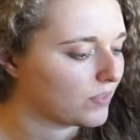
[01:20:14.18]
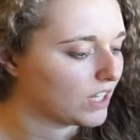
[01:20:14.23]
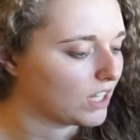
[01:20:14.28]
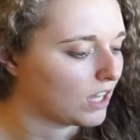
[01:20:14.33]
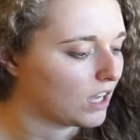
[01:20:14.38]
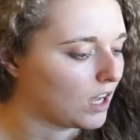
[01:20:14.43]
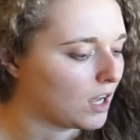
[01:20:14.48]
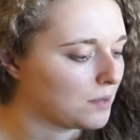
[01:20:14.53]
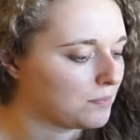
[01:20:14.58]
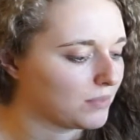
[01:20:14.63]

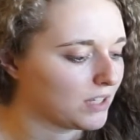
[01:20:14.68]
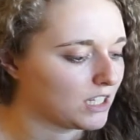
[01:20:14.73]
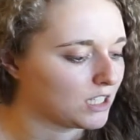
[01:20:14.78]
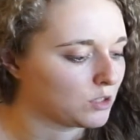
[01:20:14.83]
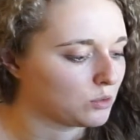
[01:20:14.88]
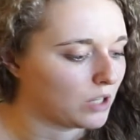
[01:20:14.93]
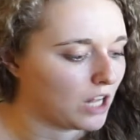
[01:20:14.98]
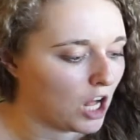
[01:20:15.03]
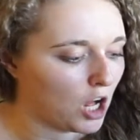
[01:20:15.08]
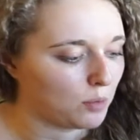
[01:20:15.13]
Um, this
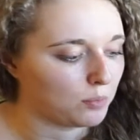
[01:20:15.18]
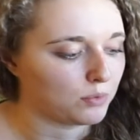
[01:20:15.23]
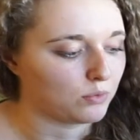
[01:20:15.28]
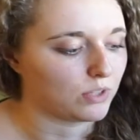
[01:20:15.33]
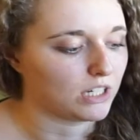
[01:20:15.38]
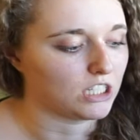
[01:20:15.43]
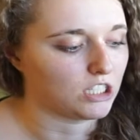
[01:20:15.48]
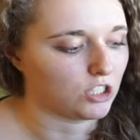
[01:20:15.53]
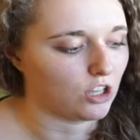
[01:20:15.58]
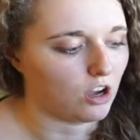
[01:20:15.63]
will help
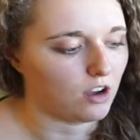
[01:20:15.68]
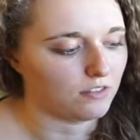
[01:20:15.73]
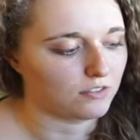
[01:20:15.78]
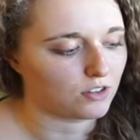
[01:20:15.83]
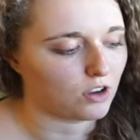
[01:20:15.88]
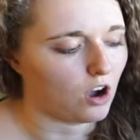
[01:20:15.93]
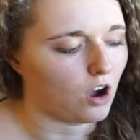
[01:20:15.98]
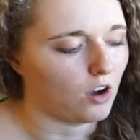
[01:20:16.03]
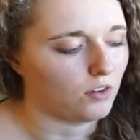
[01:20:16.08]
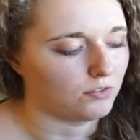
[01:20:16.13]
resolve
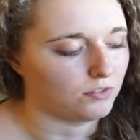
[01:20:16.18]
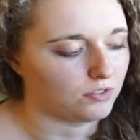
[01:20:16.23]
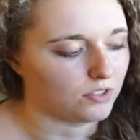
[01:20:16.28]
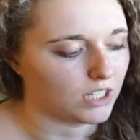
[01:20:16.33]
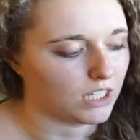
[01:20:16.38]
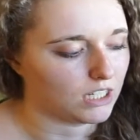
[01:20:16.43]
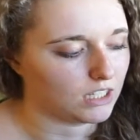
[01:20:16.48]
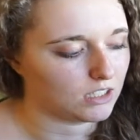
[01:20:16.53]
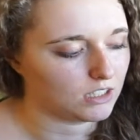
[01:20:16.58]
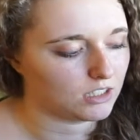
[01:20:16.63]

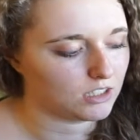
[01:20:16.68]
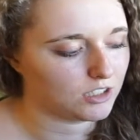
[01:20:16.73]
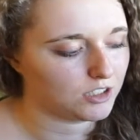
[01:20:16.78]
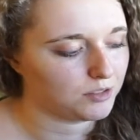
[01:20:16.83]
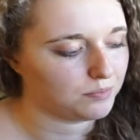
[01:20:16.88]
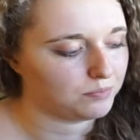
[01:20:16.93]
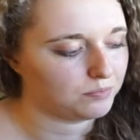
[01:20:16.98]
conflicts